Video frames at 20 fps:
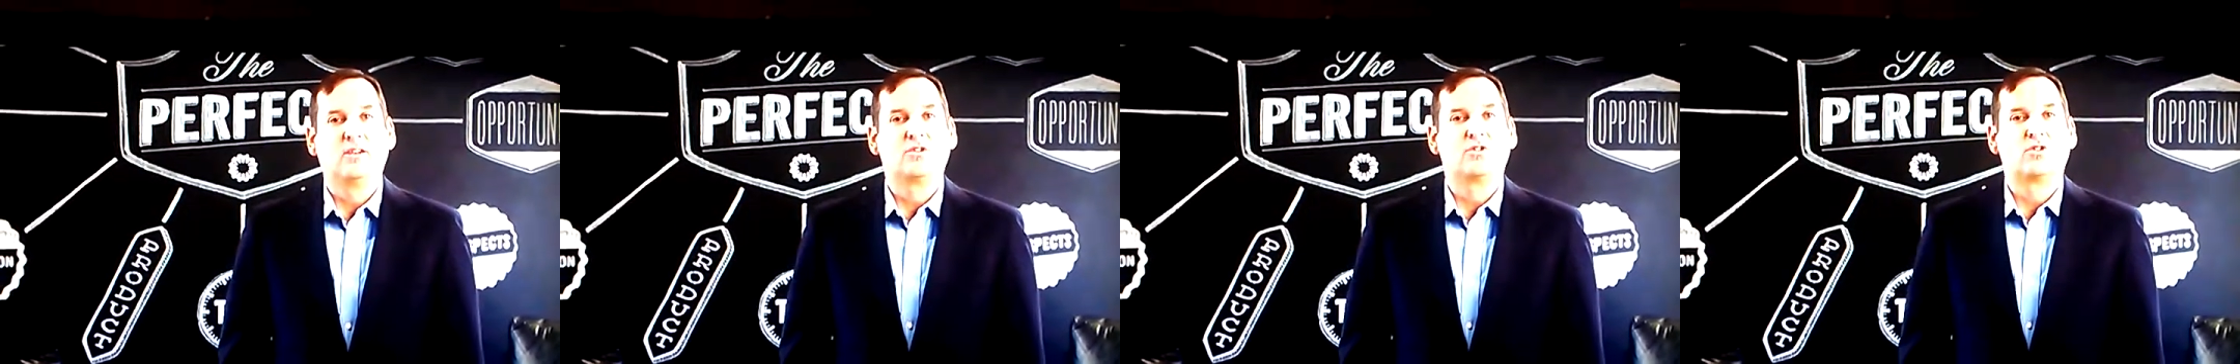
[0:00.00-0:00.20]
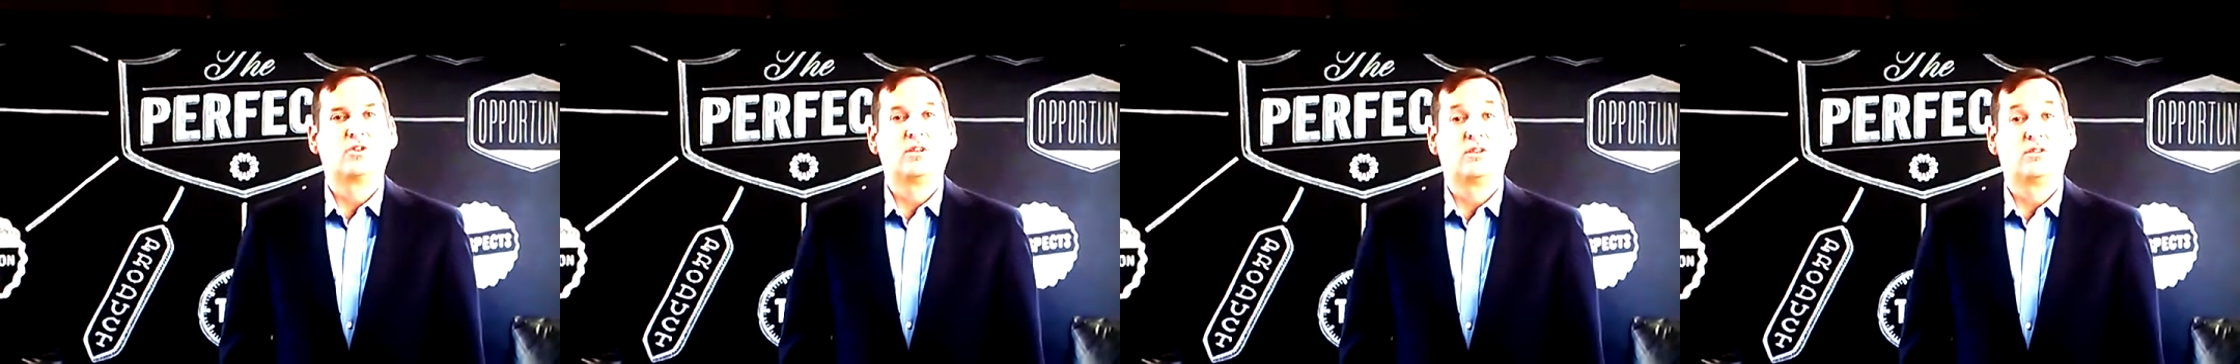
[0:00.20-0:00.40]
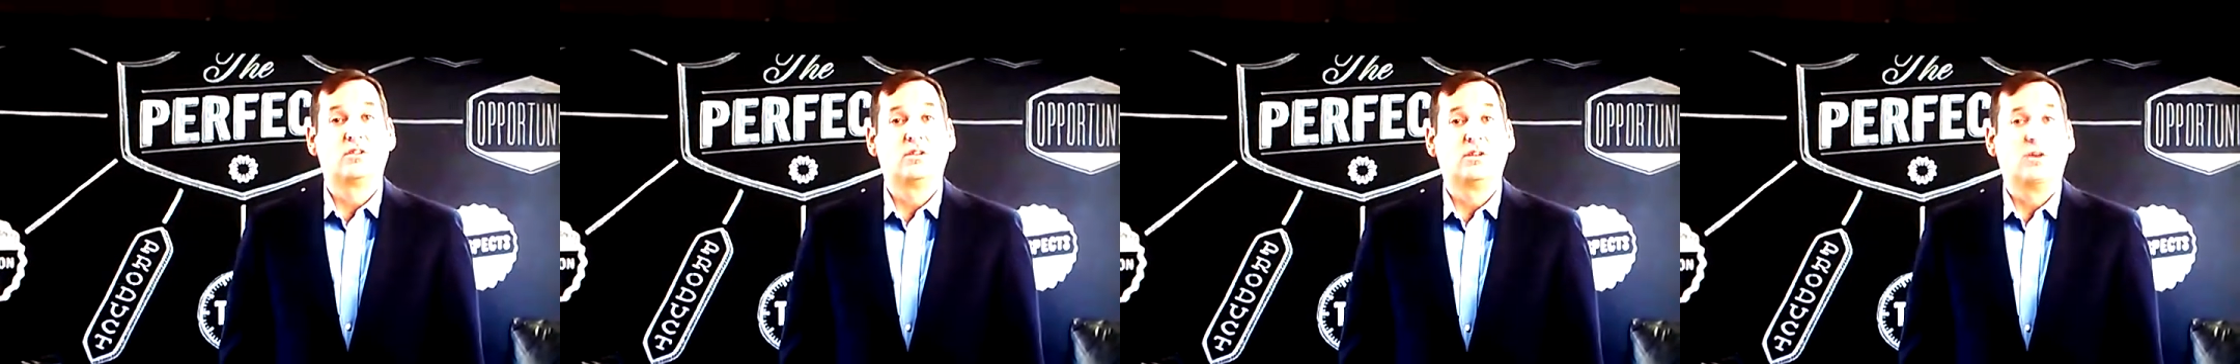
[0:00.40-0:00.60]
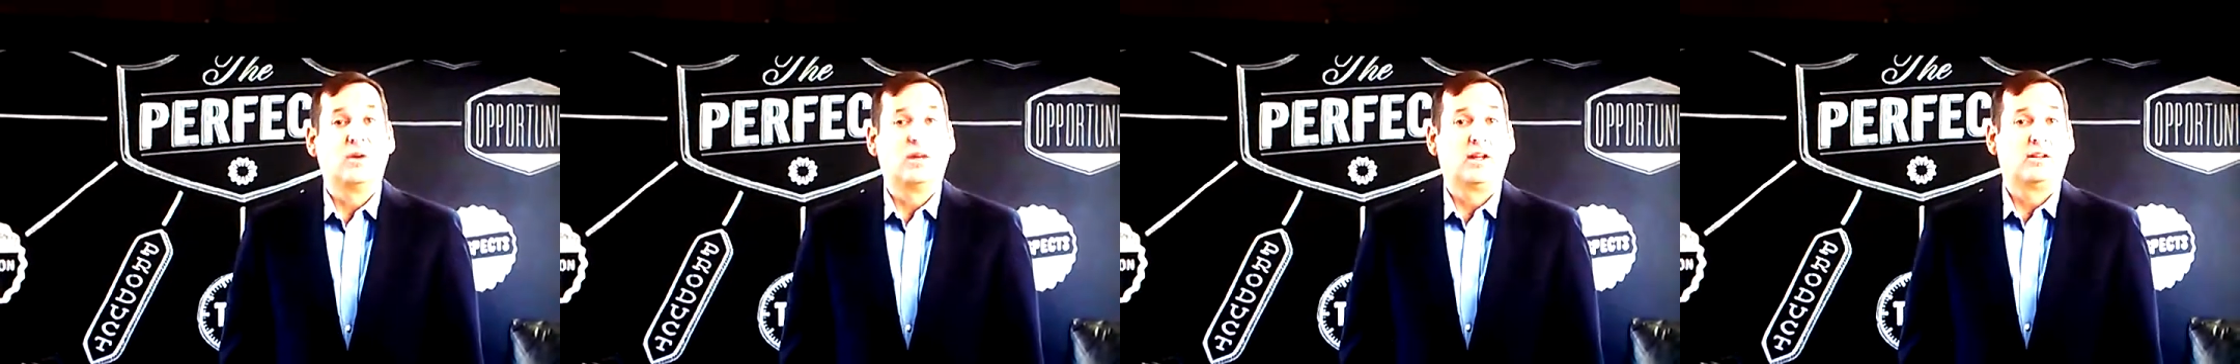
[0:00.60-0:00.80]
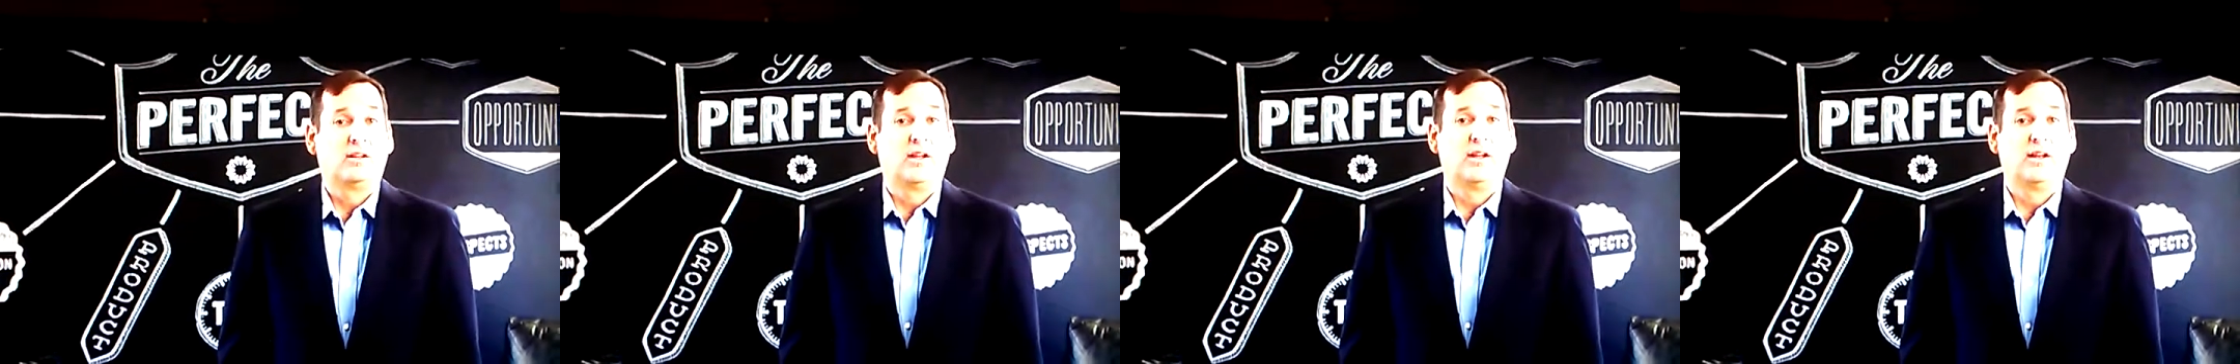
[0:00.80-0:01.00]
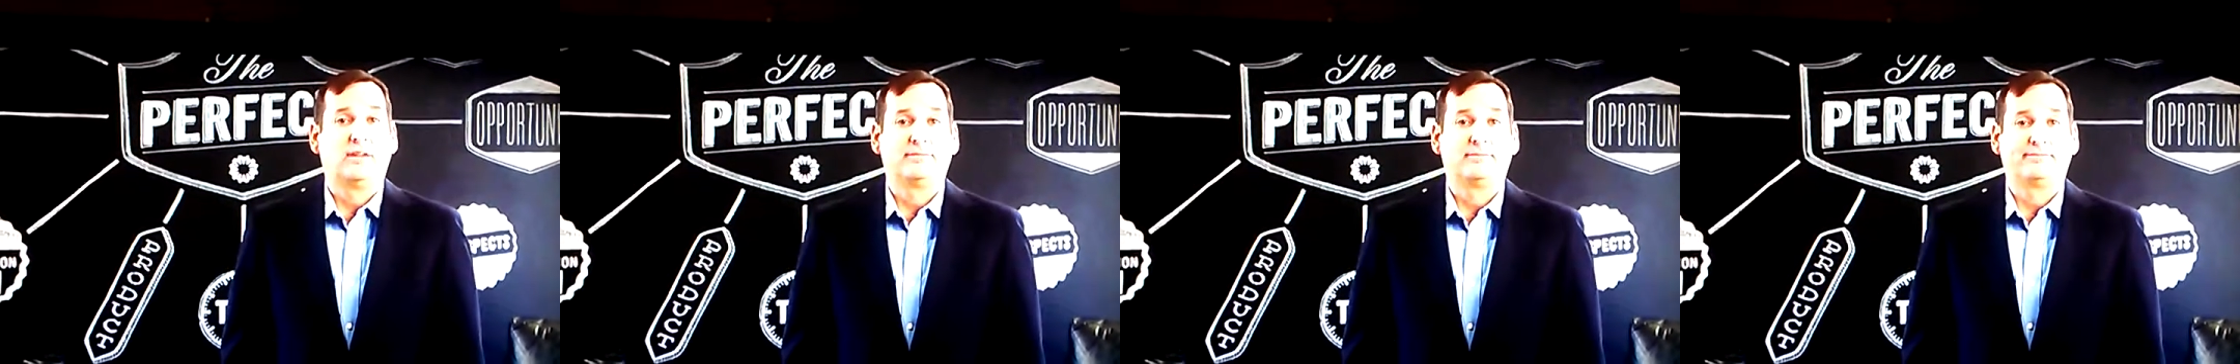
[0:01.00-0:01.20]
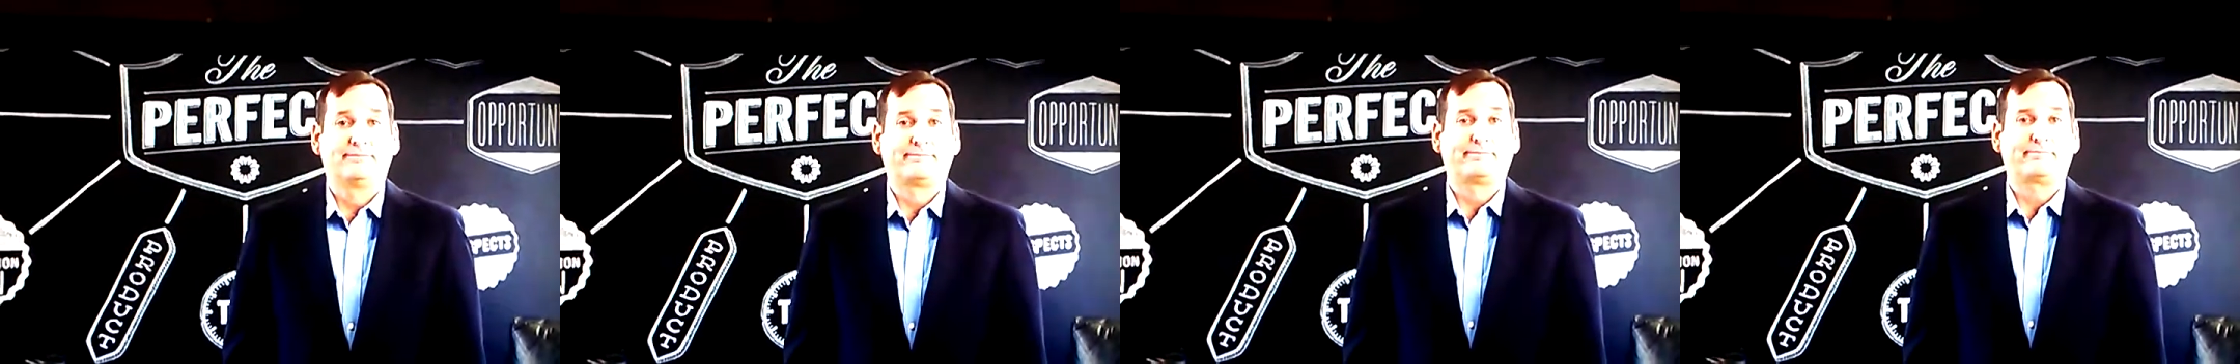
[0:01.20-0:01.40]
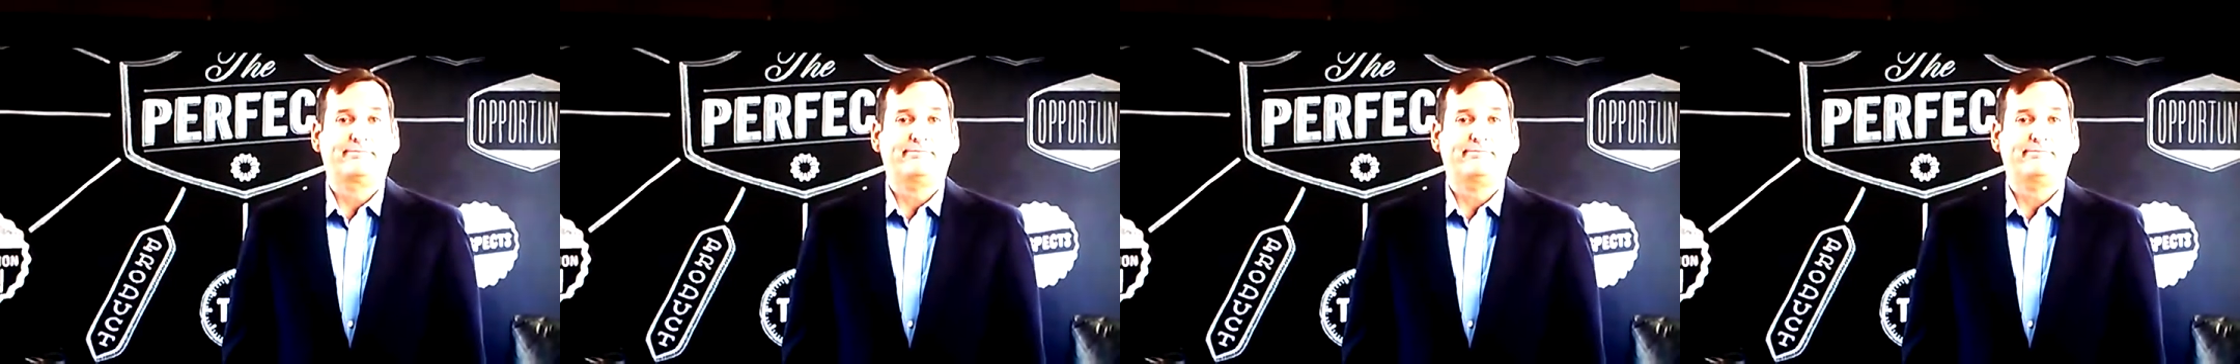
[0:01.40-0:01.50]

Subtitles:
industry that's deregulating.